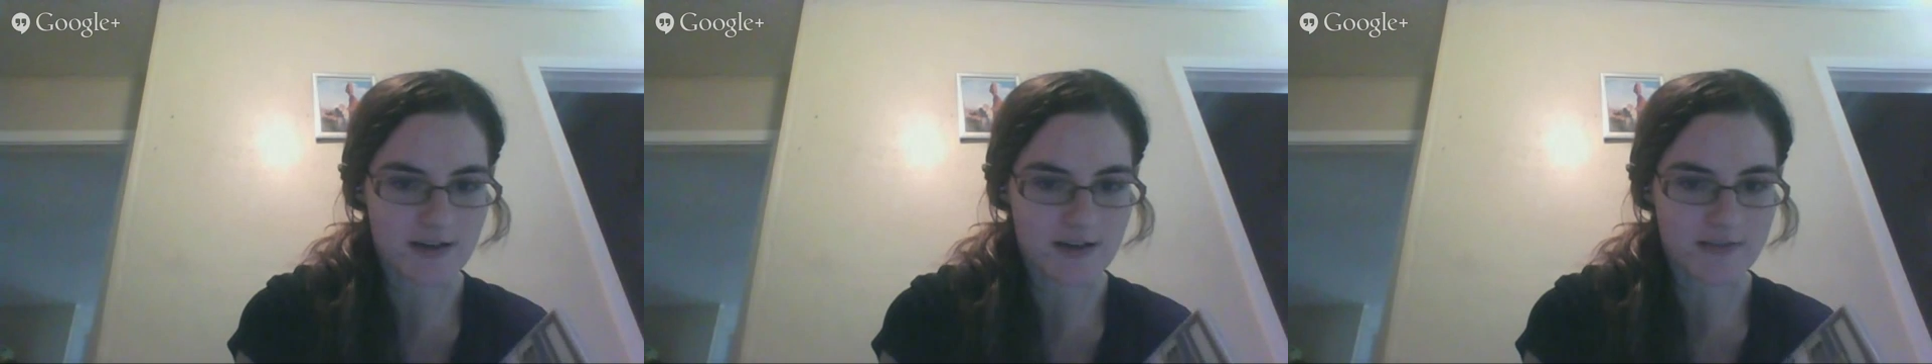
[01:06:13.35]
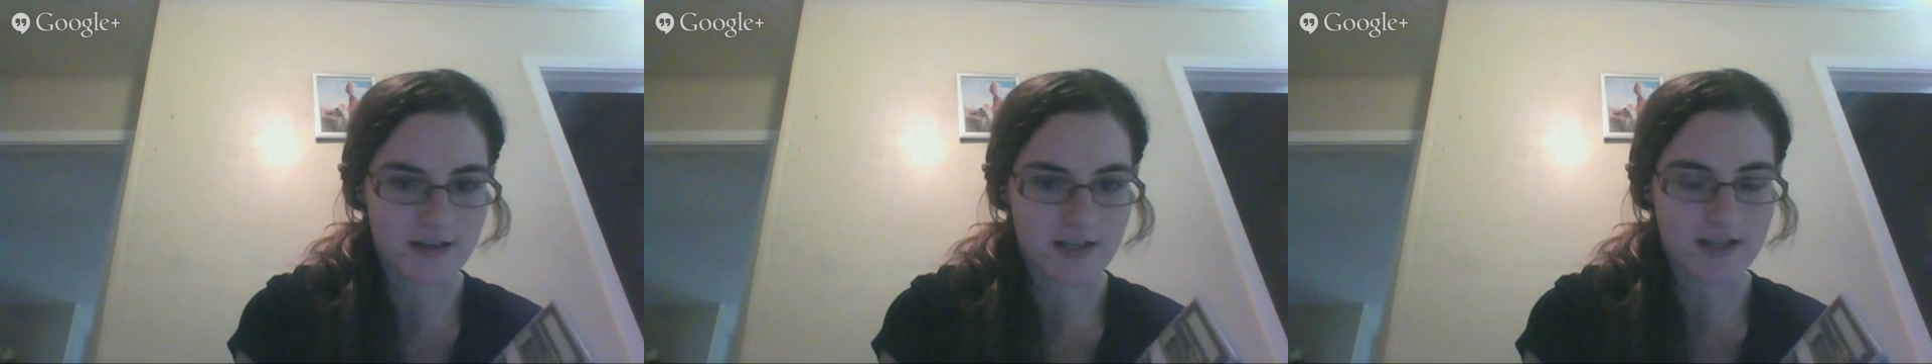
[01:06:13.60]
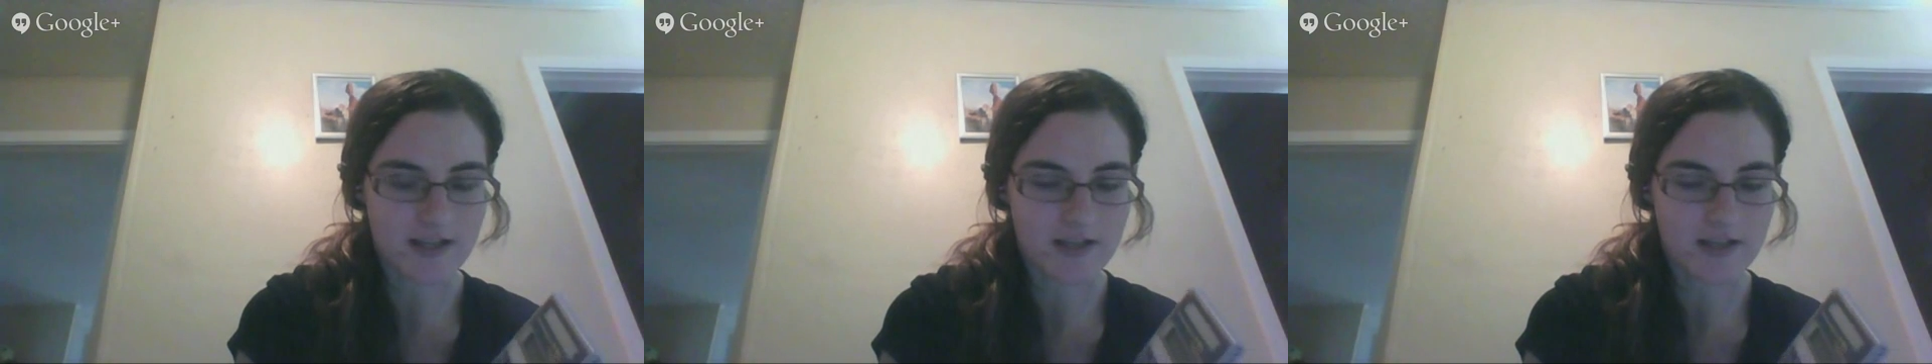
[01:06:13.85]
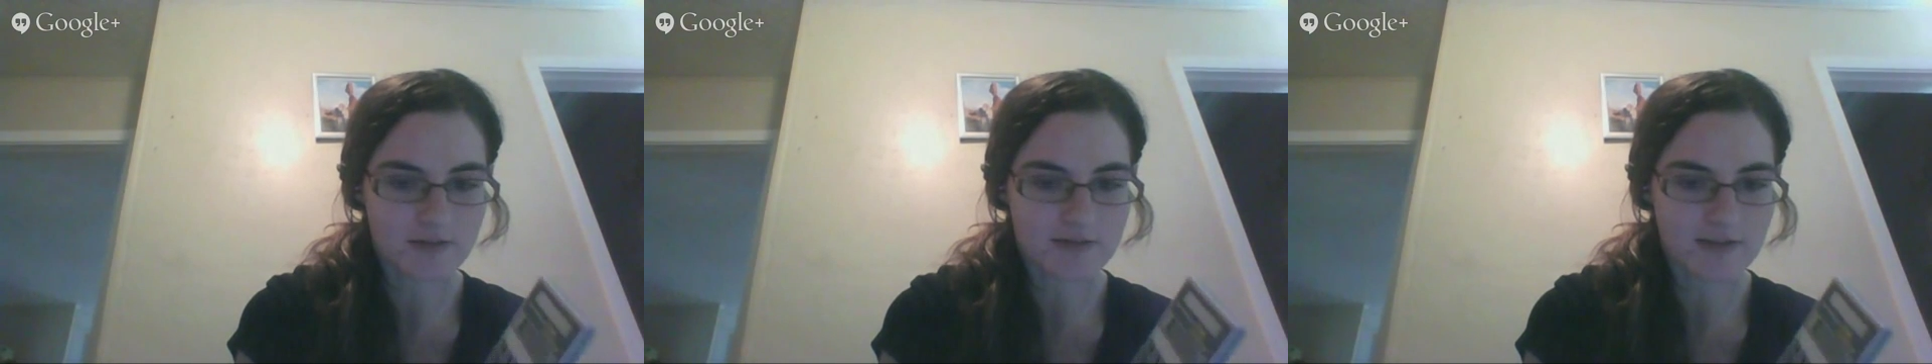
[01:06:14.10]
of n
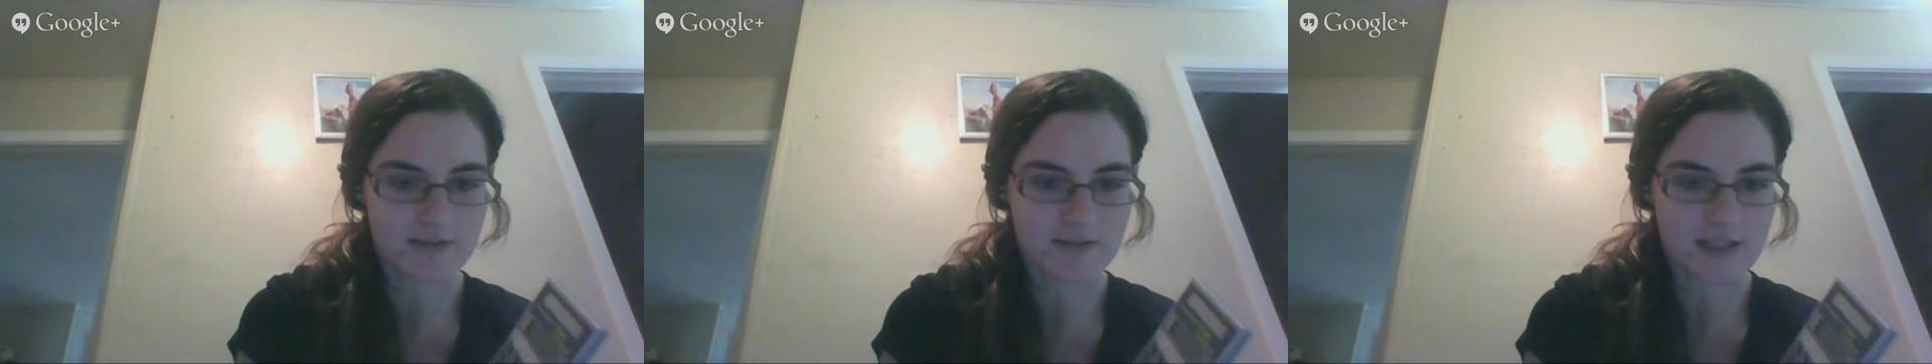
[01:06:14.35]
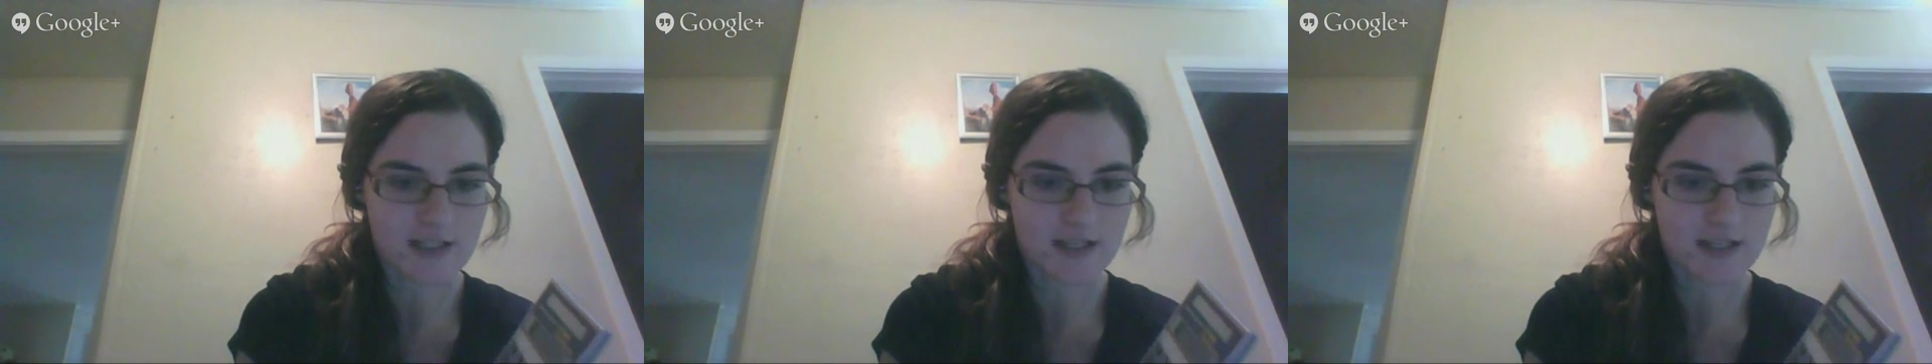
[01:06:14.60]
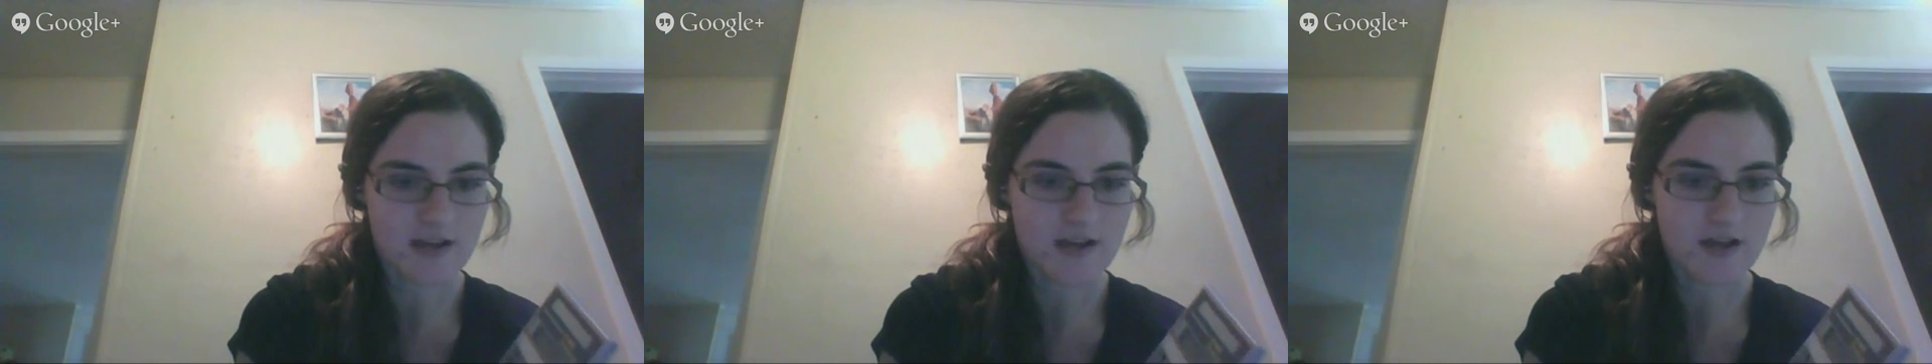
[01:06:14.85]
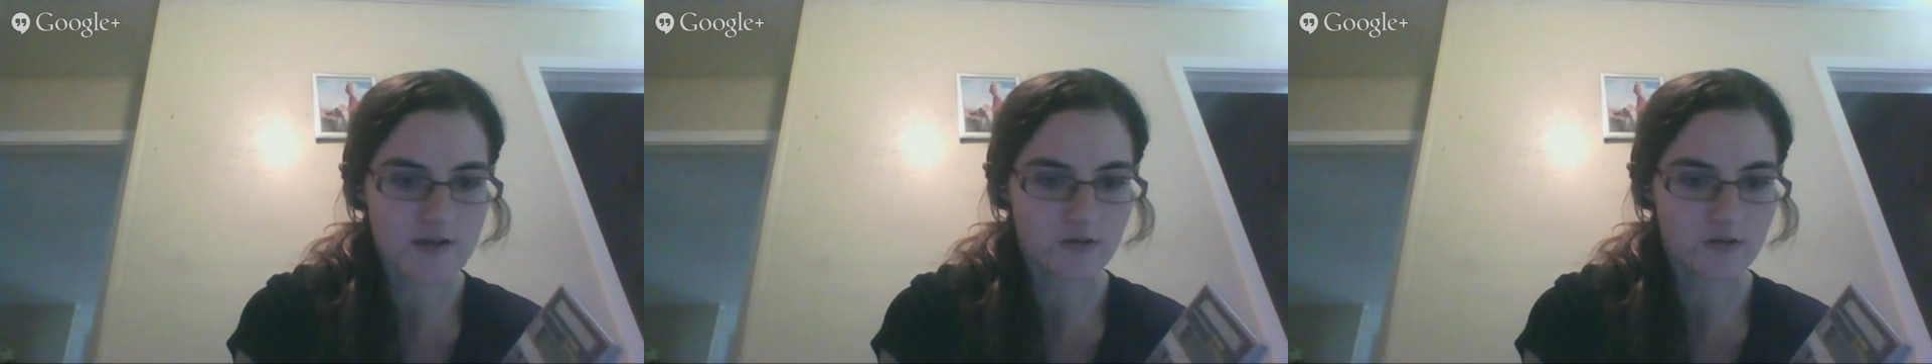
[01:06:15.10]
equals 15 will